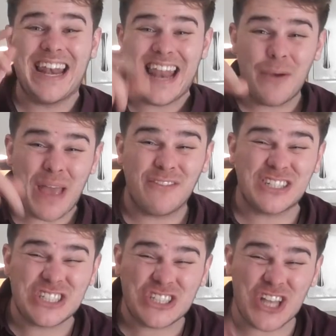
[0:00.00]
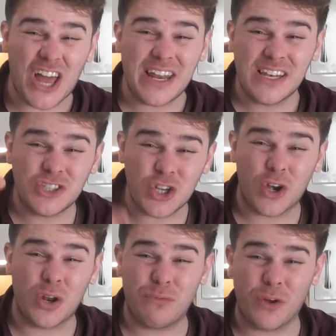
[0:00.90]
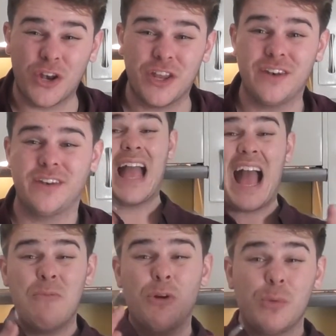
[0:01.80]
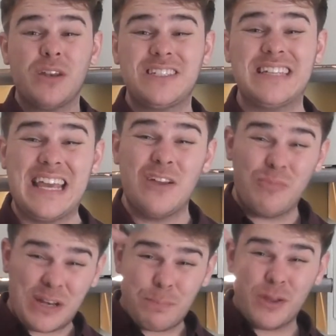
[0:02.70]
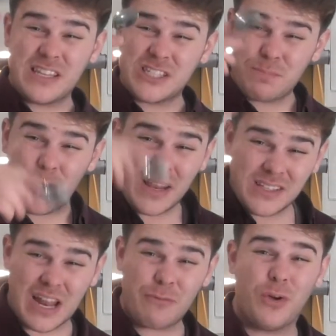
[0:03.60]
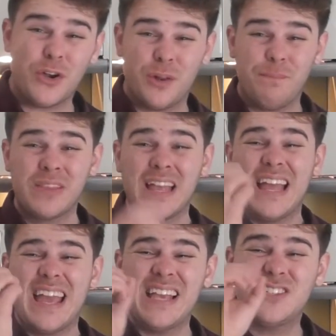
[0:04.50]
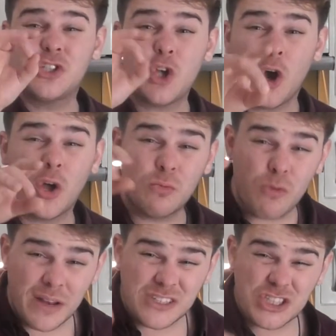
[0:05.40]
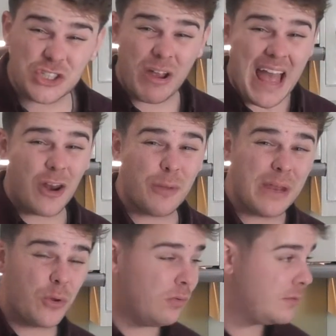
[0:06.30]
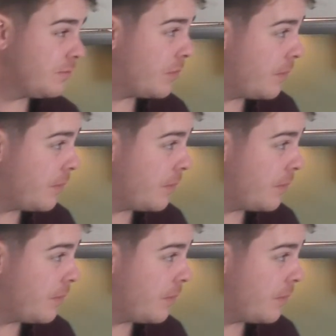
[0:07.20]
And there we have a stunning chocolate fondant. And what you want to see when you put this spoon into that fondant is the chocolate running straight out the middle.